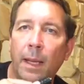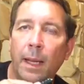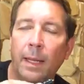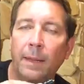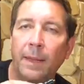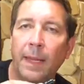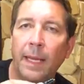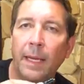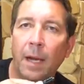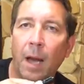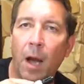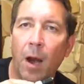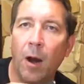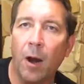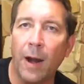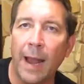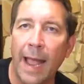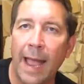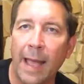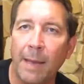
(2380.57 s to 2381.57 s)
and then
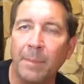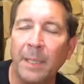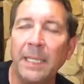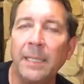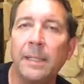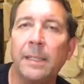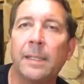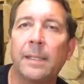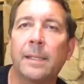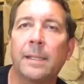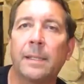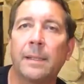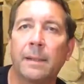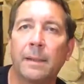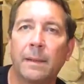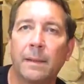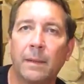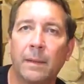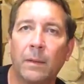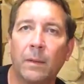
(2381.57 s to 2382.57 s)
our habits
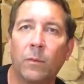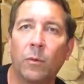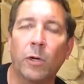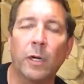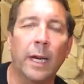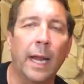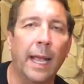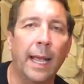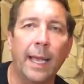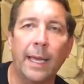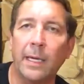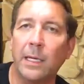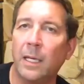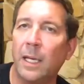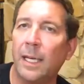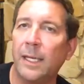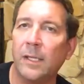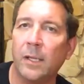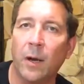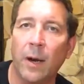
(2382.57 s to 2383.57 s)
we're going to
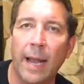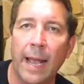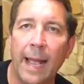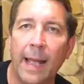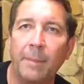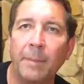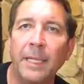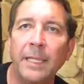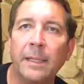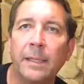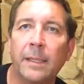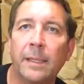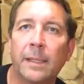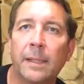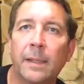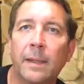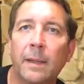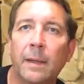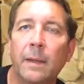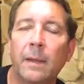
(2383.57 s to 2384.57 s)
analyze our
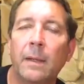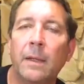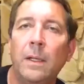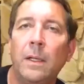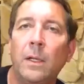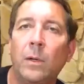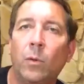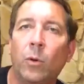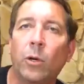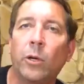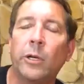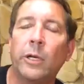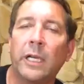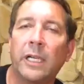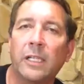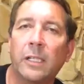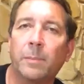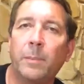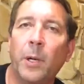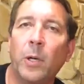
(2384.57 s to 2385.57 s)
habits. We're going to
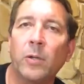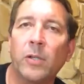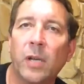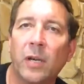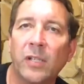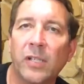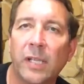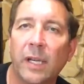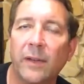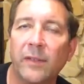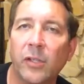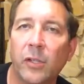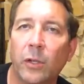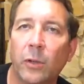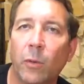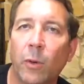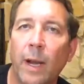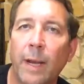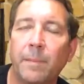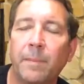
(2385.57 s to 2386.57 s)
expose ourselves to
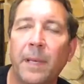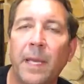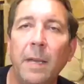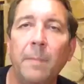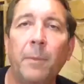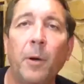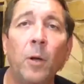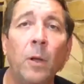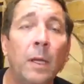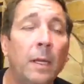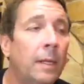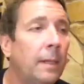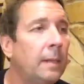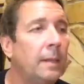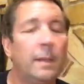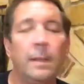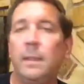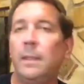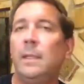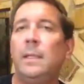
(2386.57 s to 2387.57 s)
the right people.
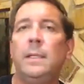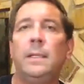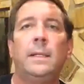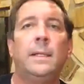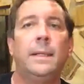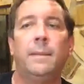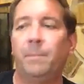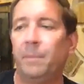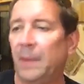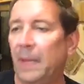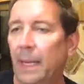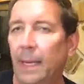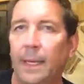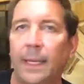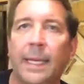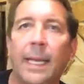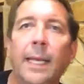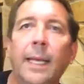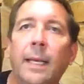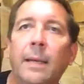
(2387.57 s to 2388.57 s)
And
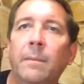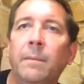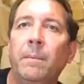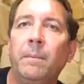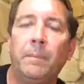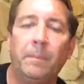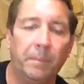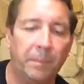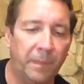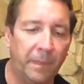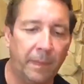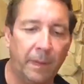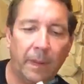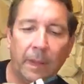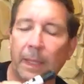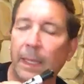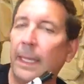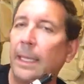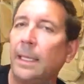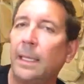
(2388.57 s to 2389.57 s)
again,
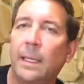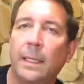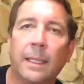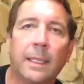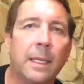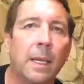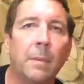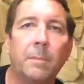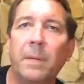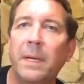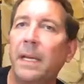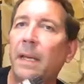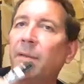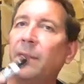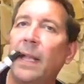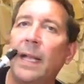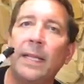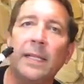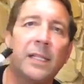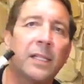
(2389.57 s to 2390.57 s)
company
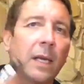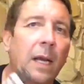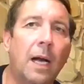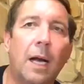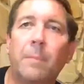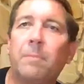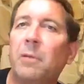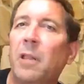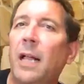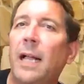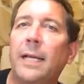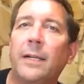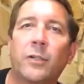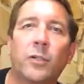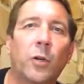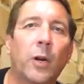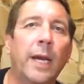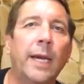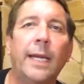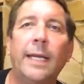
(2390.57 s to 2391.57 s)
events, upline
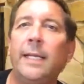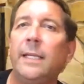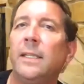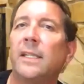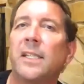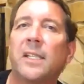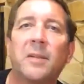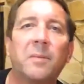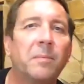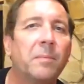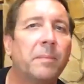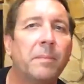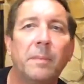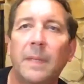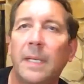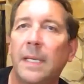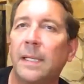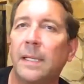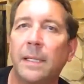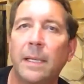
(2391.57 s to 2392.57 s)
trainings
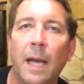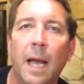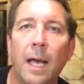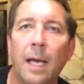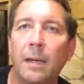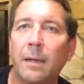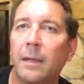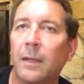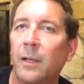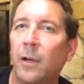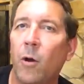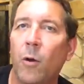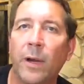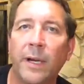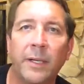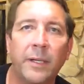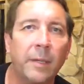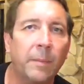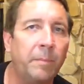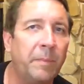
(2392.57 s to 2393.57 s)
is not
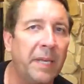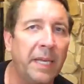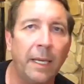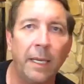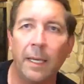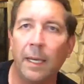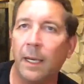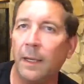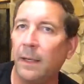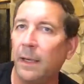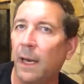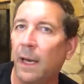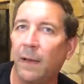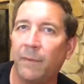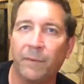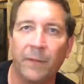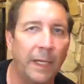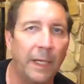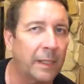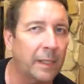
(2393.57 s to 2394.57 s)
going to be
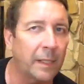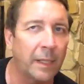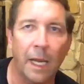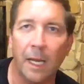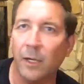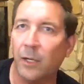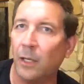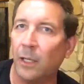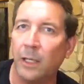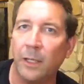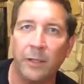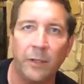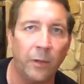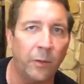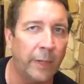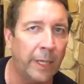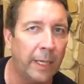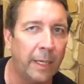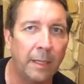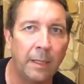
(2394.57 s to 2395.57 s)
enough. It's not going to
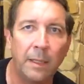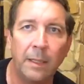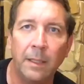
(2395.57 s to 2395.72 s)
do it.